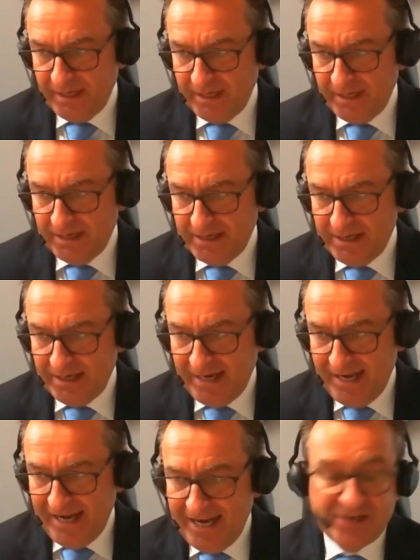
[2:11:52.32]

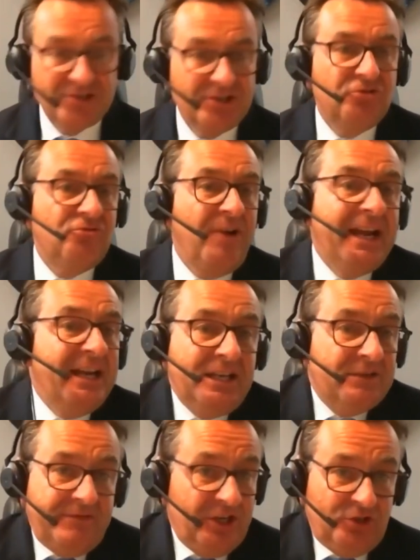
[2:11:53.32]
as
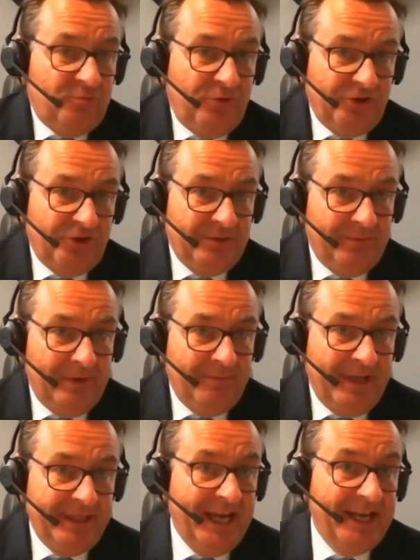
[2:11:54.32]
attractive as possible.
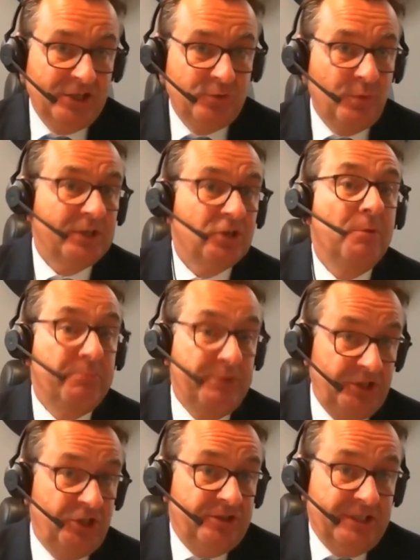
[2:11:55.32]
But that is what
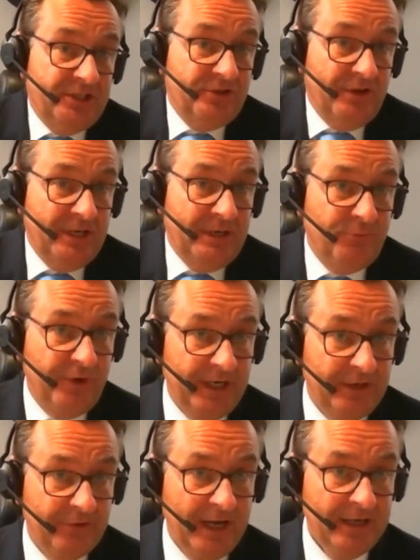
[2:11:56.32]
competition is going to bring,
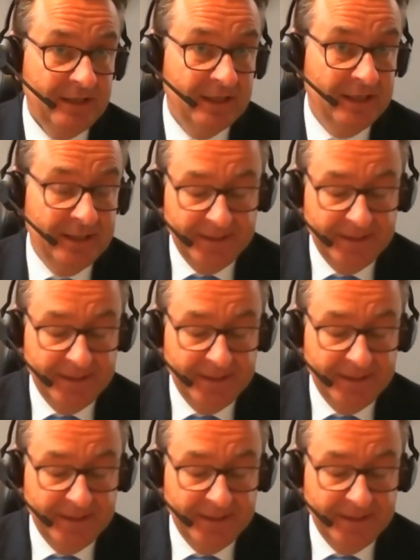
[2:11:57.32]
right?